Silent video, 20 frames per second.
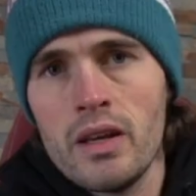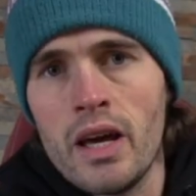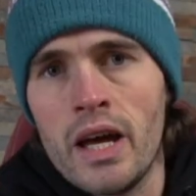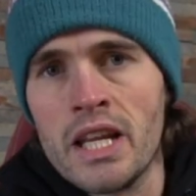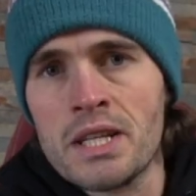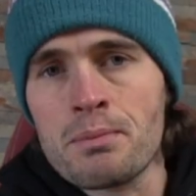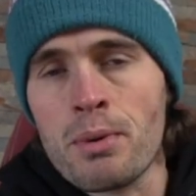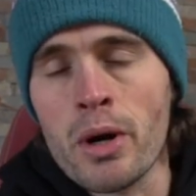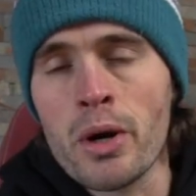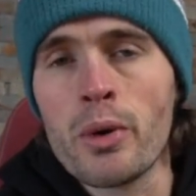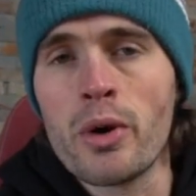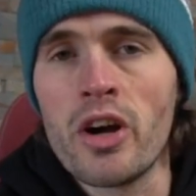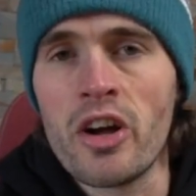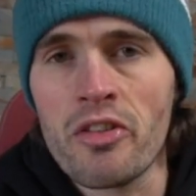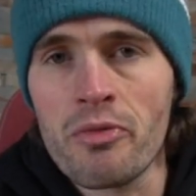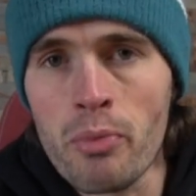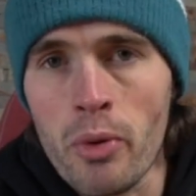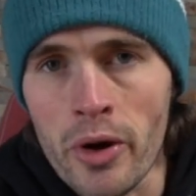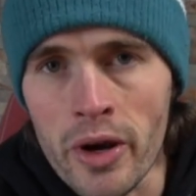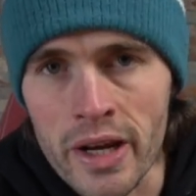And it's probably
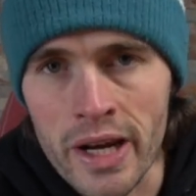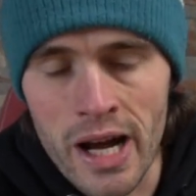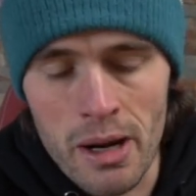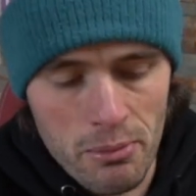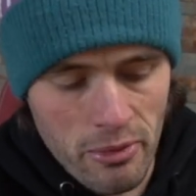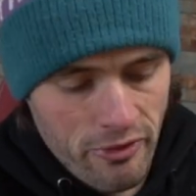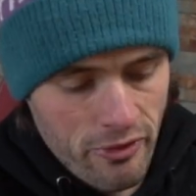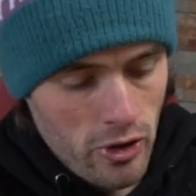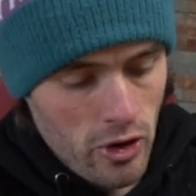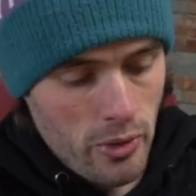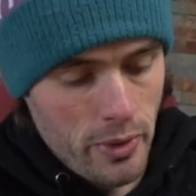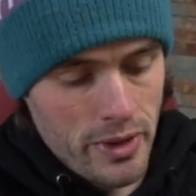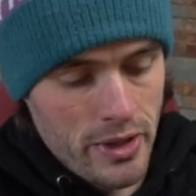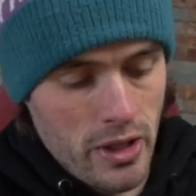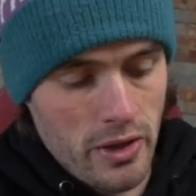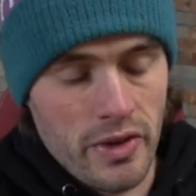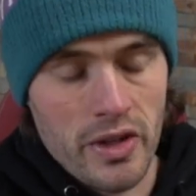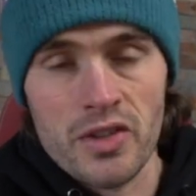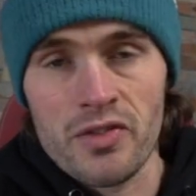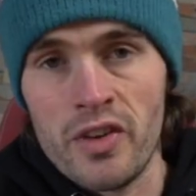worth pointing out before we
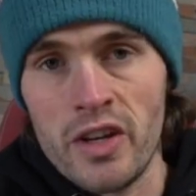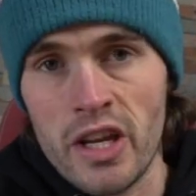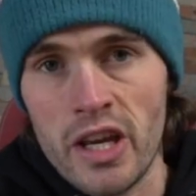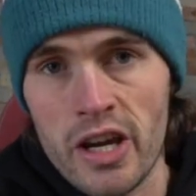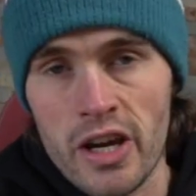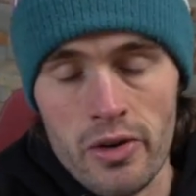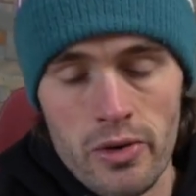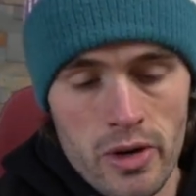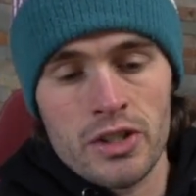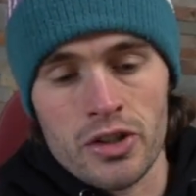do this video,